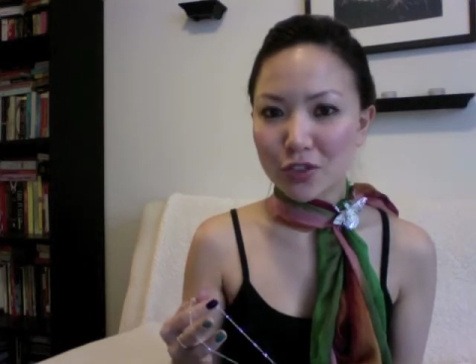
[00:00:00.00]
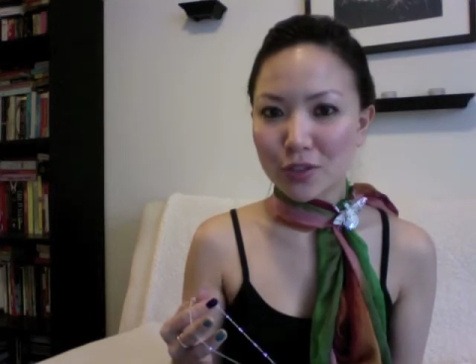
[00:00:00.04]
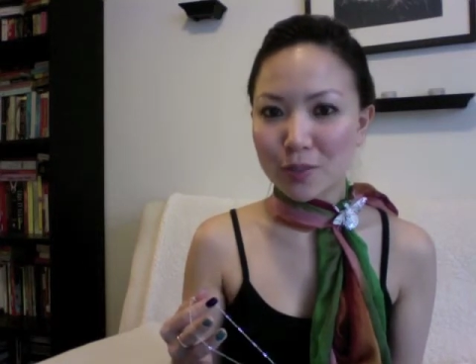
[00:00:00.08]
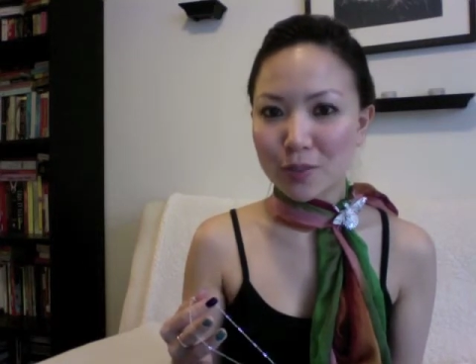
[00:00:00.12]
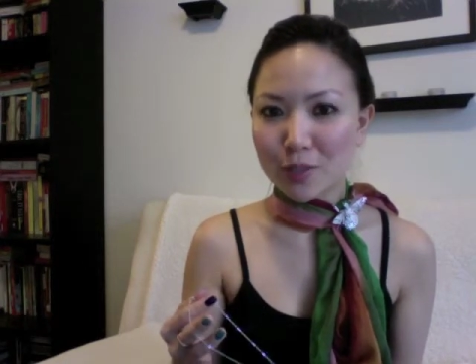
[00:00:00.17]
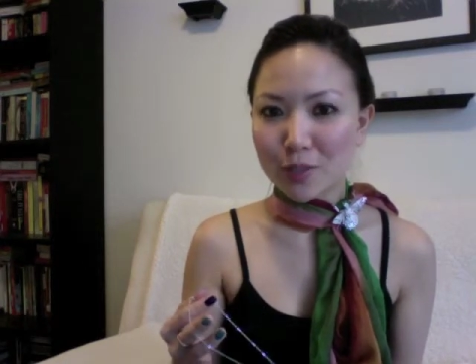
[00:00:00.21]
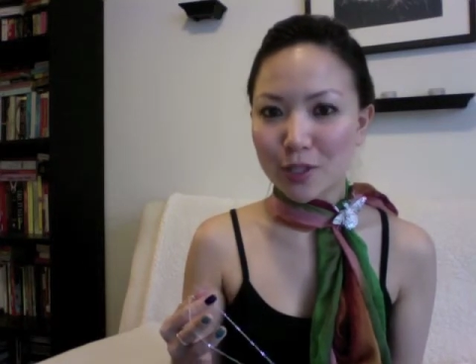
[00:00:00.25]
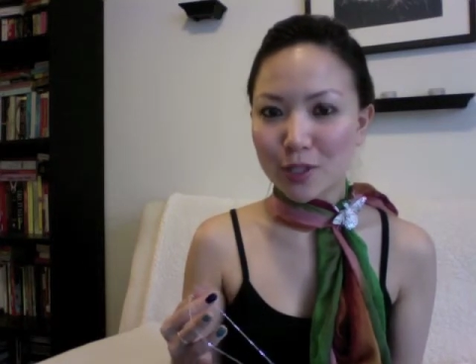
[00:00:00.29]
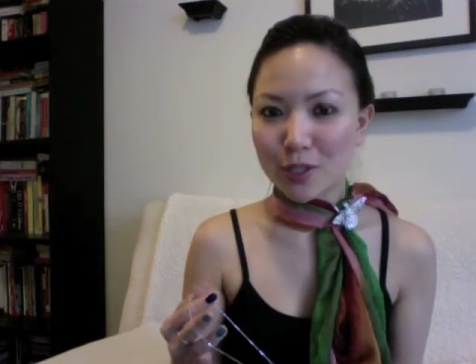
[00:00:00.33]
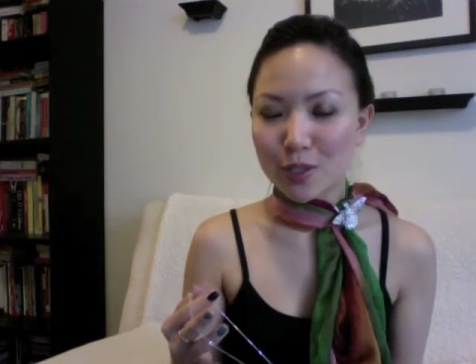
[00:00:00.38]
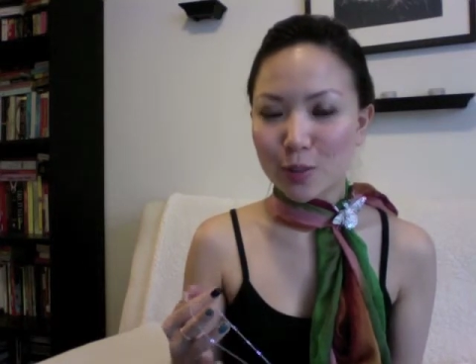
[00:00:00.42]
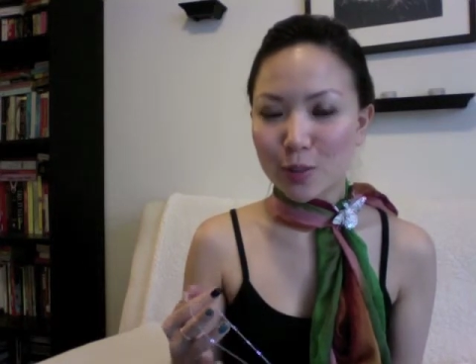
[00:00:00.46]

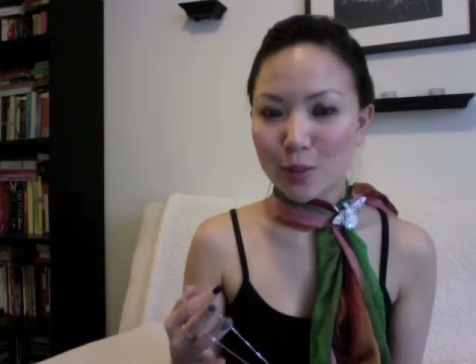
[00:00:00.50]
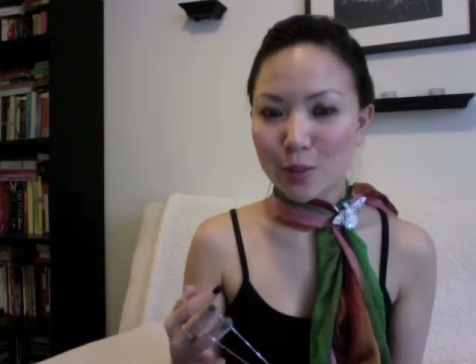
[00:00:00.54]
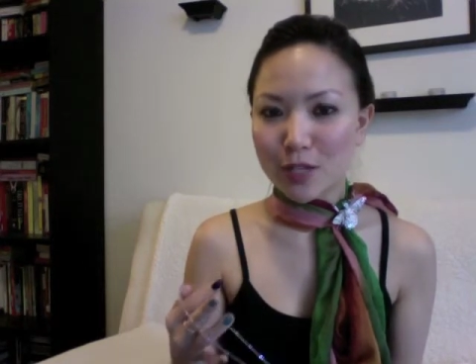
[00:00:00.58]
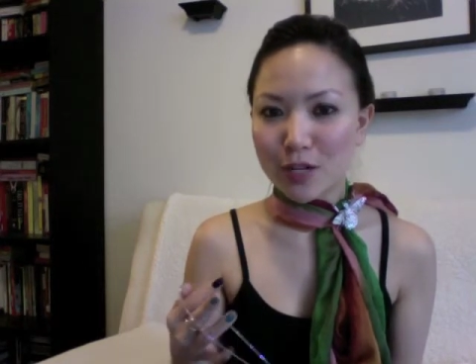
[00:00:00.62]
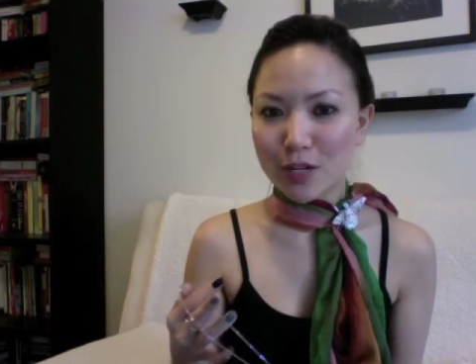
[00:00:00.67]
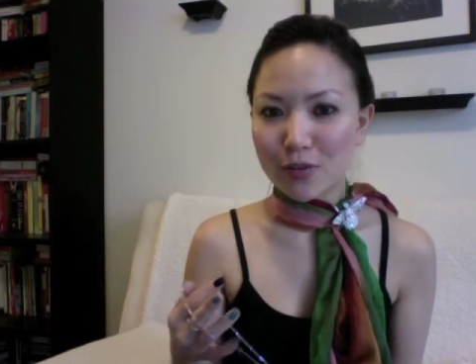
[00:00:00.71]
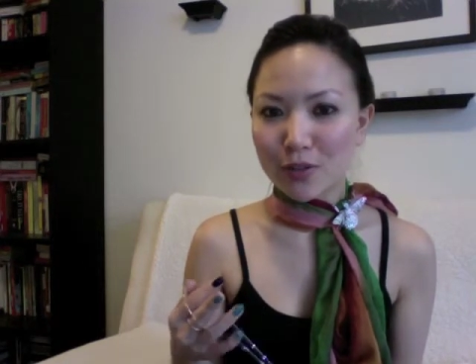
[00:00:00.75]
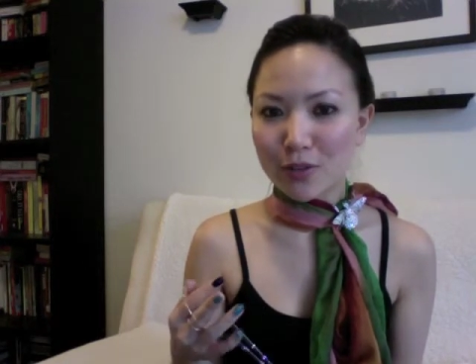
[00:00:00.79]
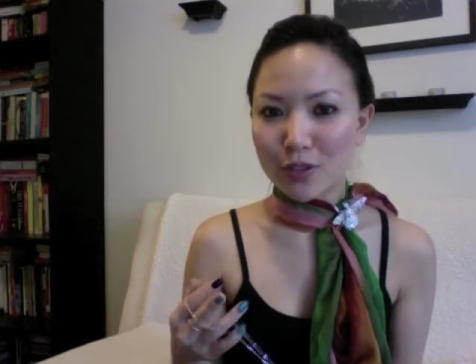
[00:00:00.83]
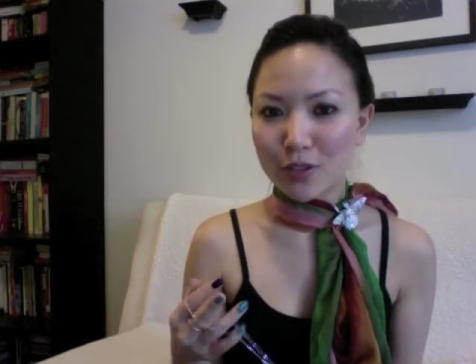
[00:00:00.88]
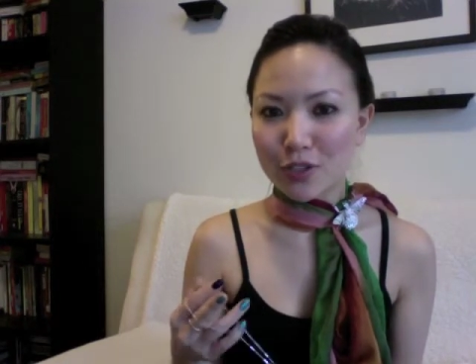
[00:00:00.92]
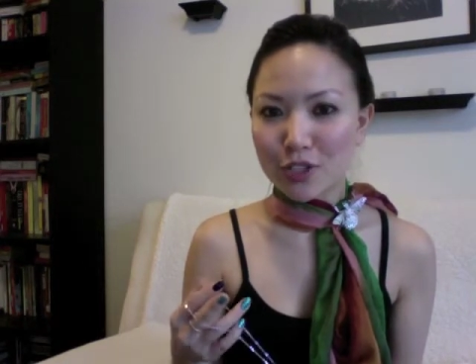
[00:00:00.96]
because
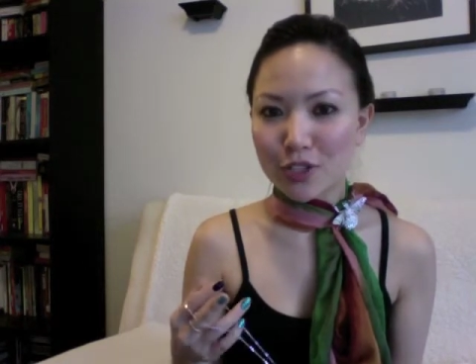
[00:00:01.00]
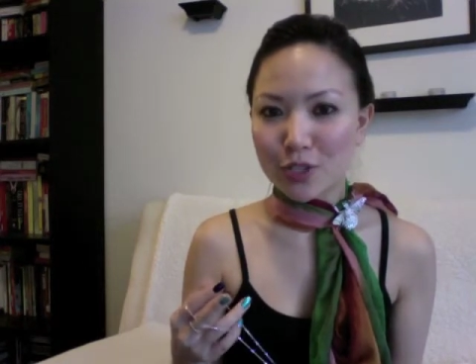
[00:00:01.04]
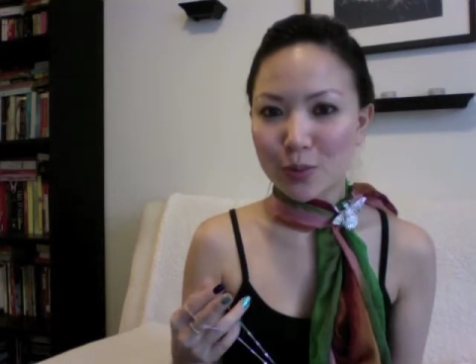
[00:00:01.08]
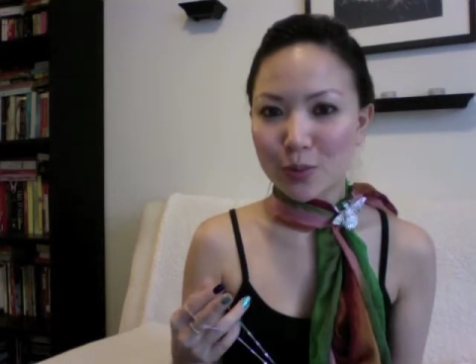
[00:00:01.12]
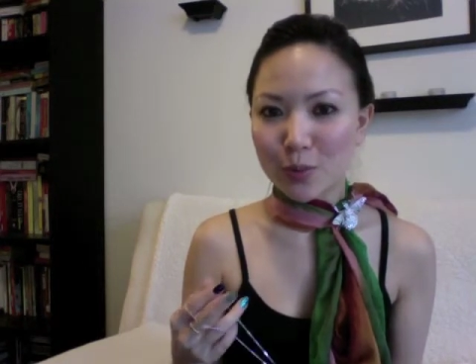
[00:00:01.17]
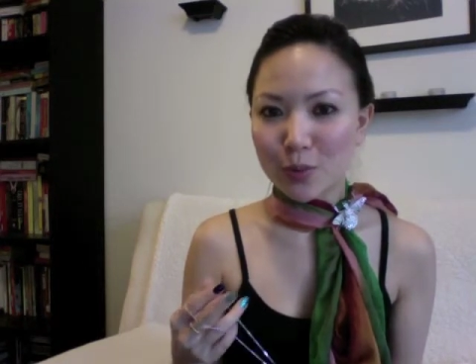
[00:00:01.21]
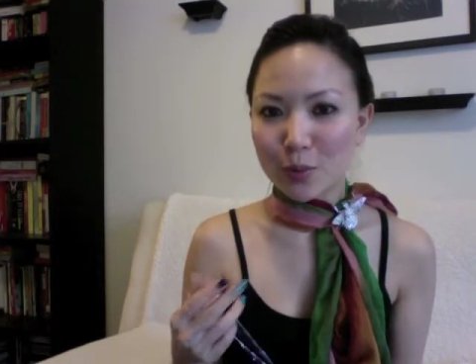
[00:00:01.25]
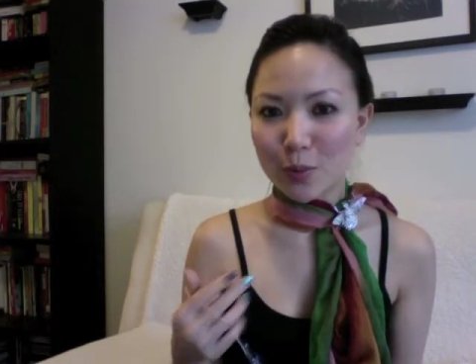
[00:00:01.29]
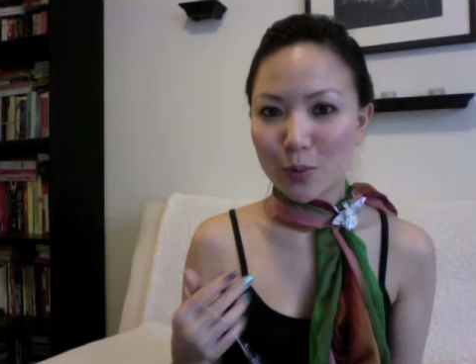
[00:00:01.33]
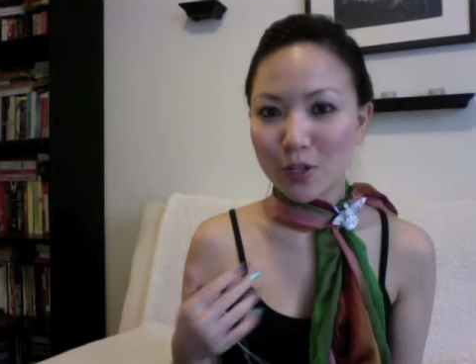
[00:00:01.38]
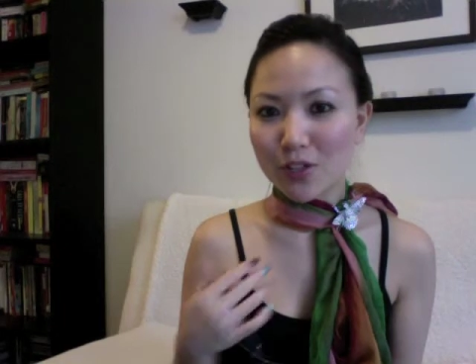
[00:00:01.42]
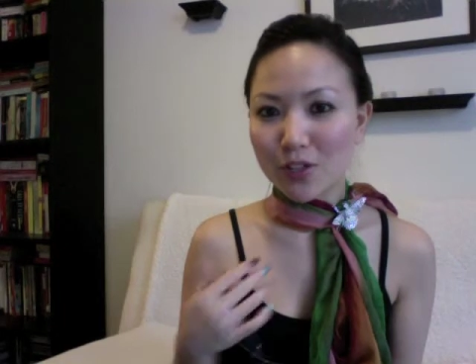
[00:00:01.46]
whenever she
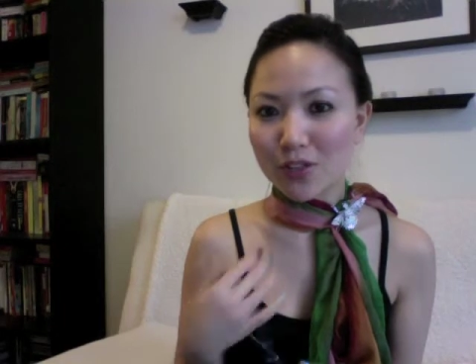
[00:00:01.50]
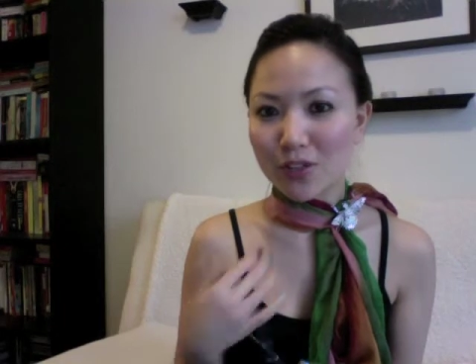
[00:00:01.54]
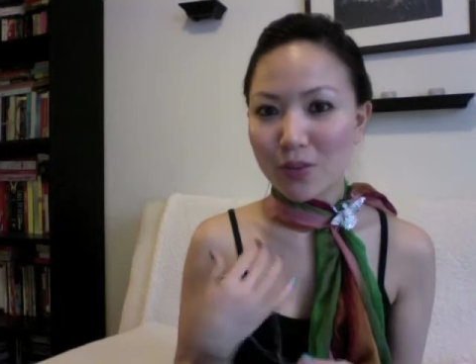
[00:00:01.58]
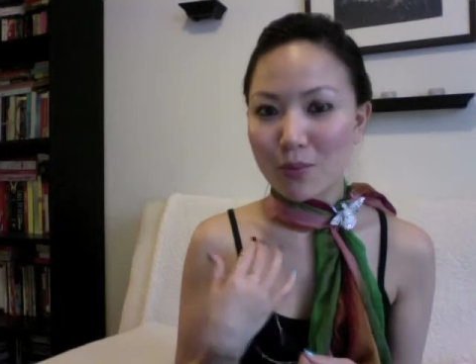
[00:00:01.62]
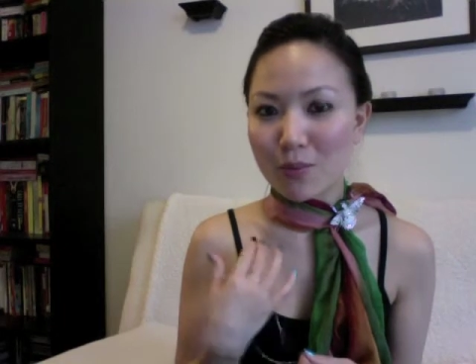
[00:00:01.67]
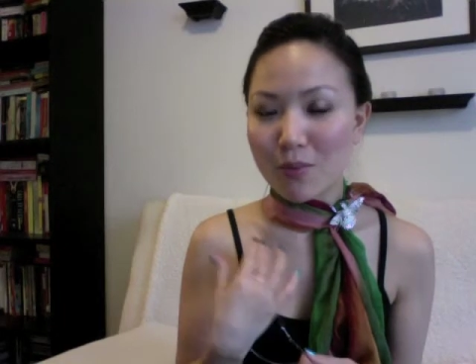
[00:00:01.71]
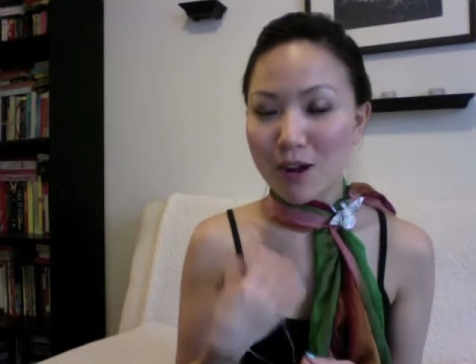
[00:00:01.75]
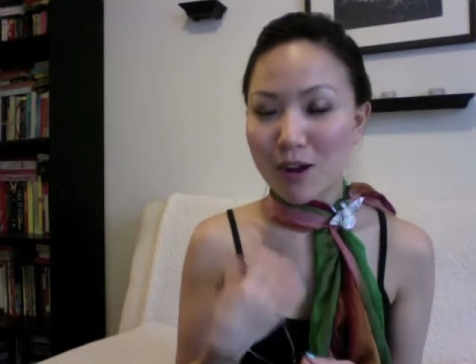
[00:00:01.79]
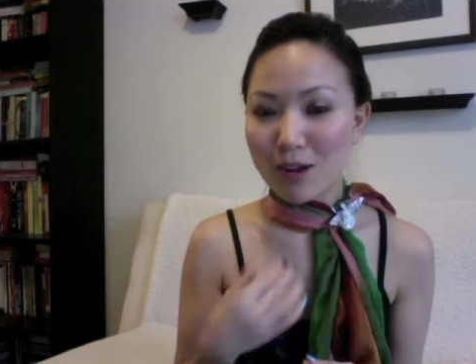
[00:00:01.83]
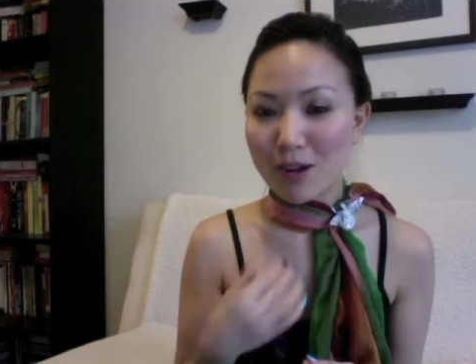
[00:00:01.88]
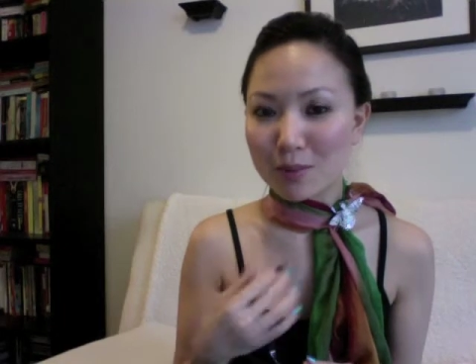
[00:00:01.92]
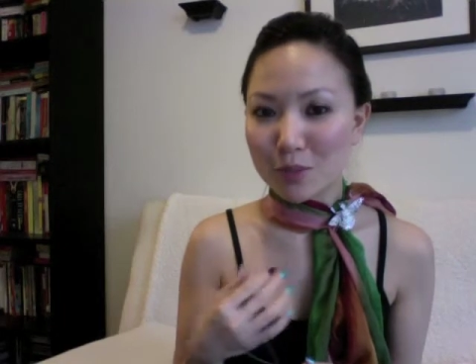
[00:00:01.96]
would wear the
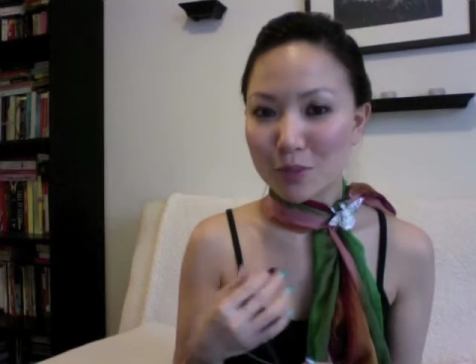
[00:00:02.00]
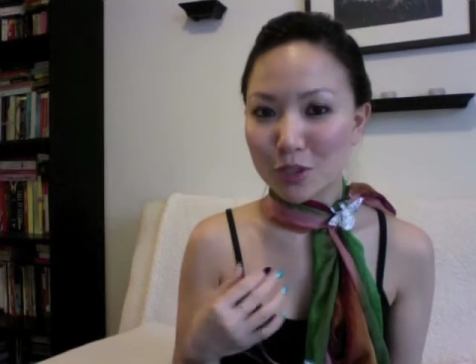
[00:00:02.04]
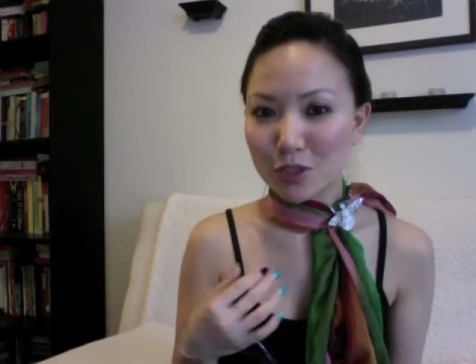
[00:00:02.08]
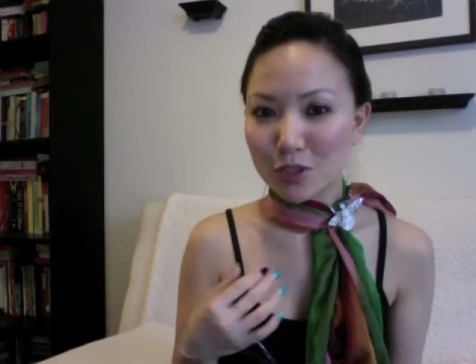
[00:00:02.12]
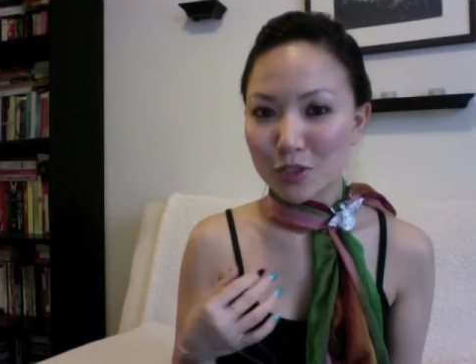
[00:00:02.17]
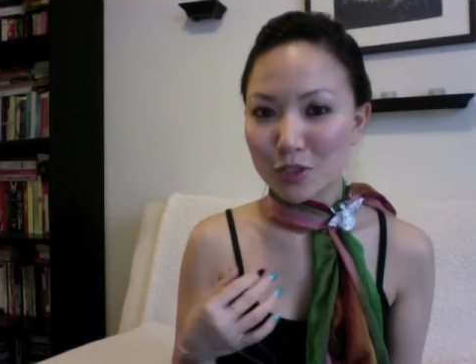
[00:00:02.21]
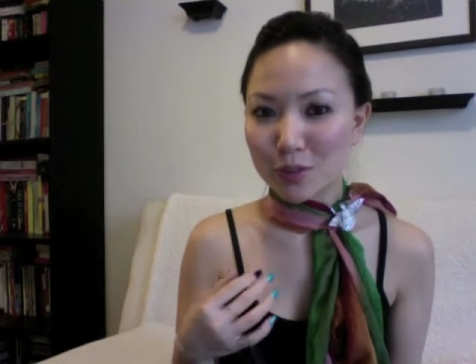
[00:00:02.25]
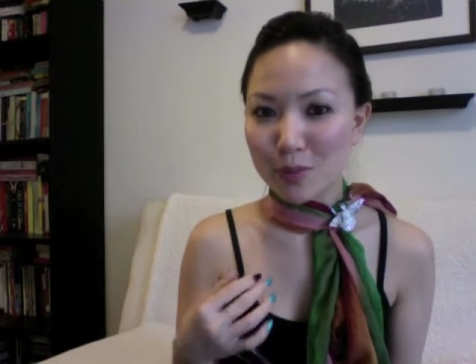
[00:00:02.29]
mom jewelry,